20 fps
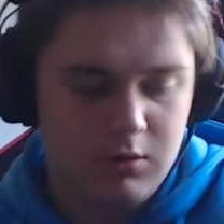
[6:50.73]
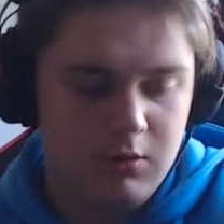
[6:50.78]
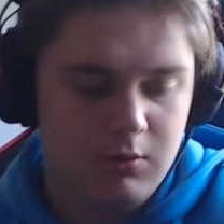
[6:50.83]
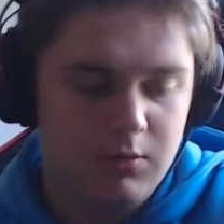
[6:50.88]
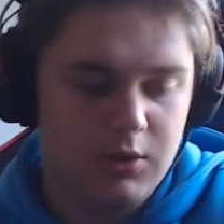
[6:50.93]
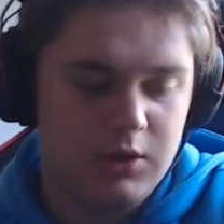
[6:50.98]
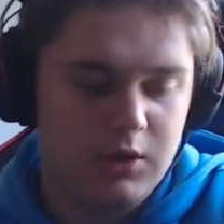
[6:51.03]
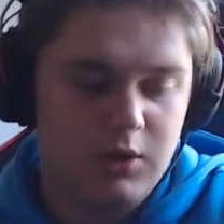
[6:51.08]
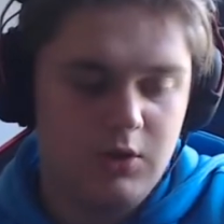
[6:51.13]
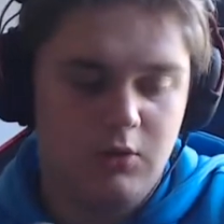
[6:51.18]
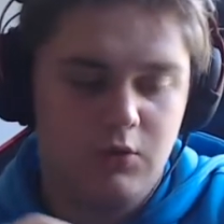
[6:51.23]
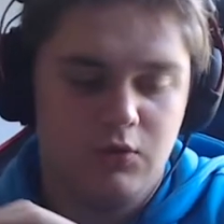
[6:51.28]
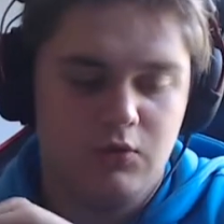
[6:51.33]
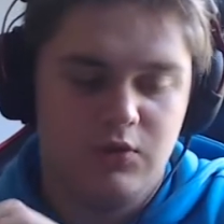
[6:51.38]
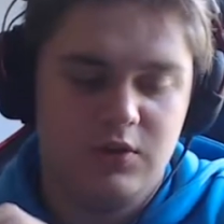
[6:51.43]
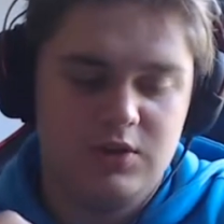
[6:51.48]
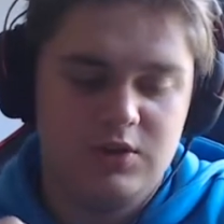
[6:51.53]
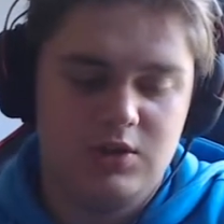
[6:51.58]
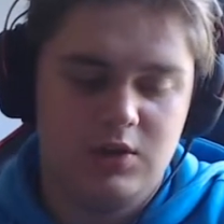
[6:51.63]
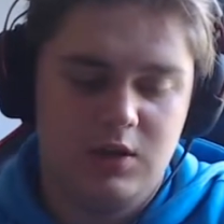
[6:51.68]
But I
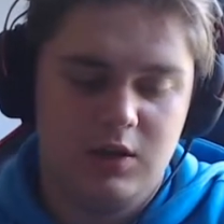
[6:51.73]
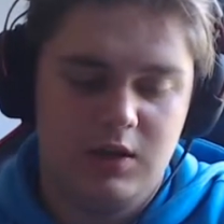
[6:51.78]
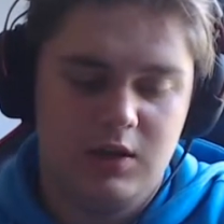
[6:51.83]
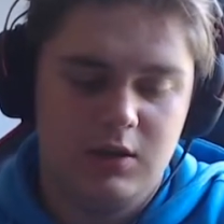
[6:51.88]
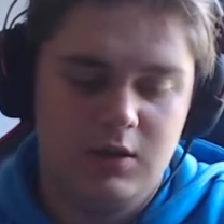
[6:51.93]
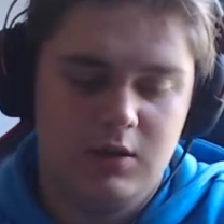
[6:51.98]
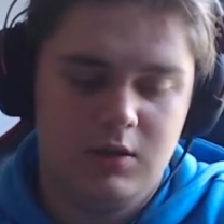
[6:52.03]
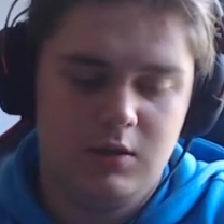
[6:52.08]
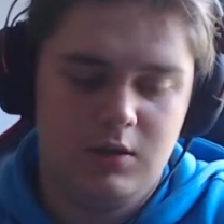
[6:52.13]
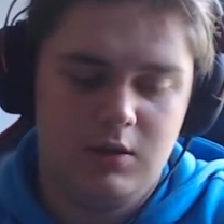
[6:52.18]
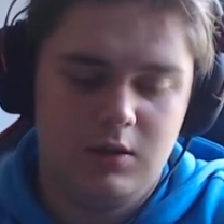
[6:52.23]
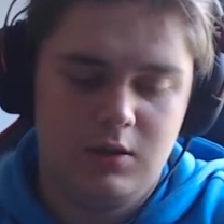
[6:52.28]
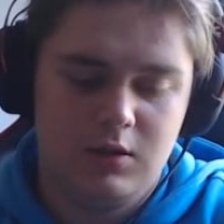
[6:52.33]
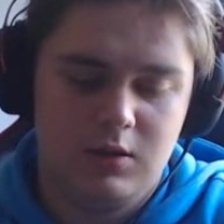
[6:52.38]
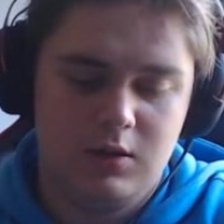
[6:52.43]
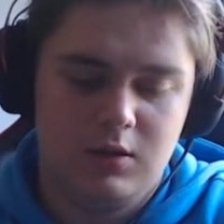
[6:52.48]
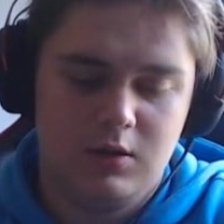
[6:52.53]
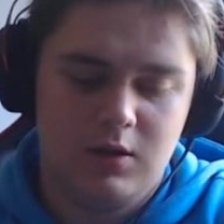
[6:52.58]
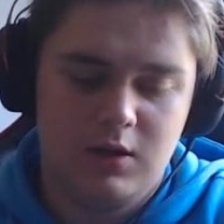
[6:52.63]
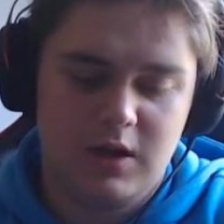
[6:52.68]
officially
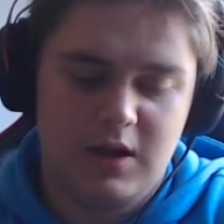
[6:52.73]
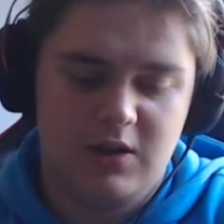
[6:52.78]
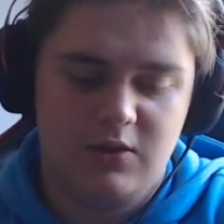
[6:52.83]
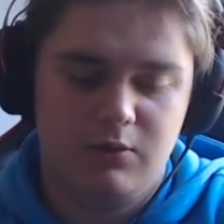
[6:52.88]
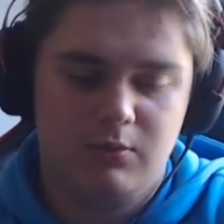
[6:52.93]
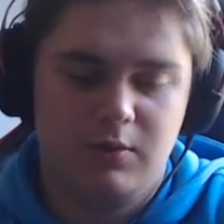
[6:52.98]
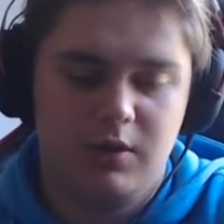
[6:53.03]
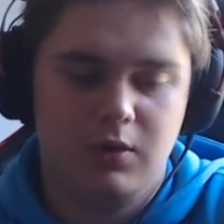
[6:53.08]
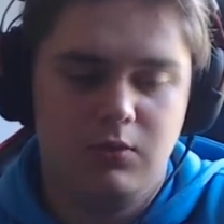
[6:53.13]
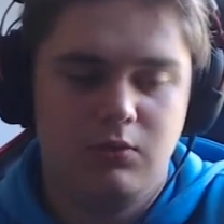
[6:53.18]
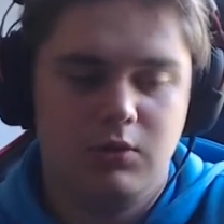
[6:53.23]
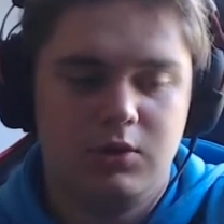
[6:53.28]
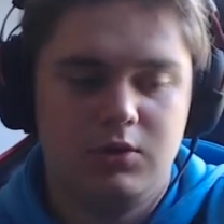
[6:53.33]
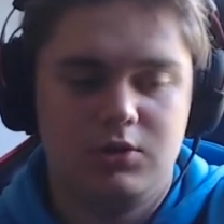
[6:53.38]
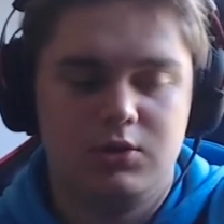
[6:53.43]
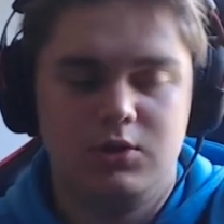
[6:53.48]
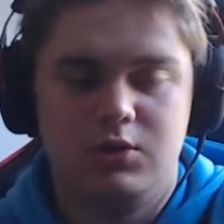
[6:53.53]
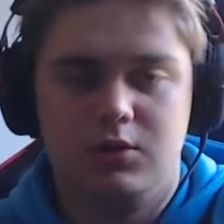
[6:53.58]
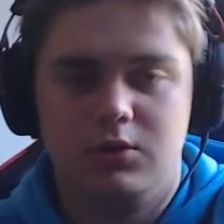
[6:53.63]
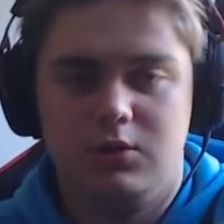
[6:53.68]
have my
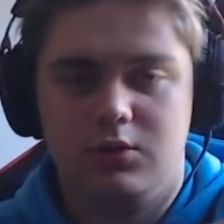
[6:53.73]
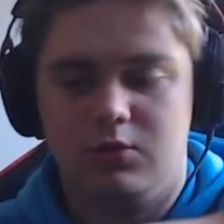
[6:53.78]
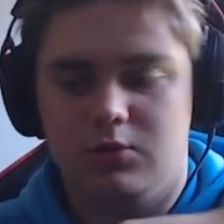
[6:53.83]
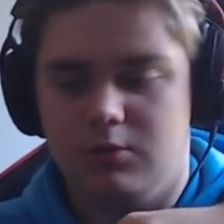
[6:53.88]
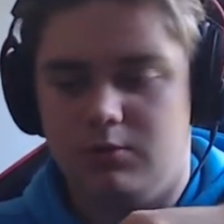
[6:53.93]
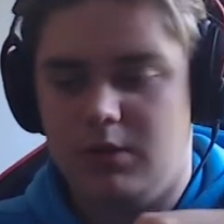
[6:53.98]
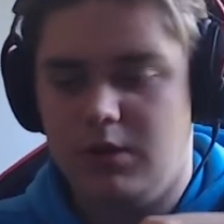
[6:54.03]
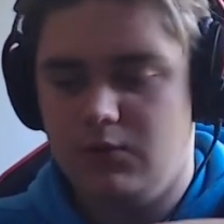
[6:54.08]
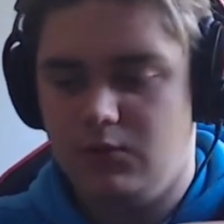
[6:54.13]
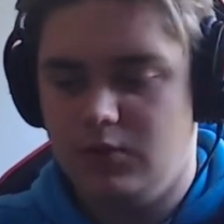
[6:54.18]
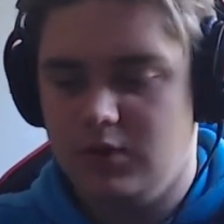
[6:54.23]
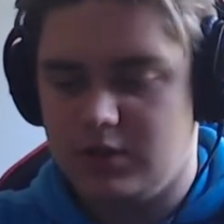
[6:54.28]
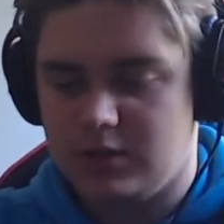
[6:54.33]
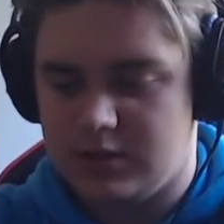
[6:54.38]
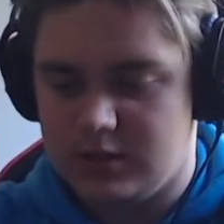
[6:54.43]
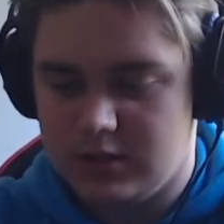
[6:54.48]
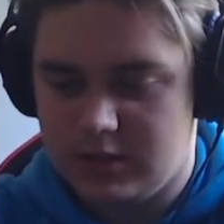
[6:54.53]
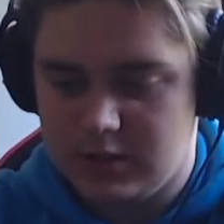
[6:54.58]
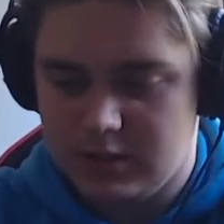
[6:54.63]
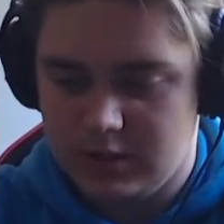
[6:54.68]
watch on my wrist,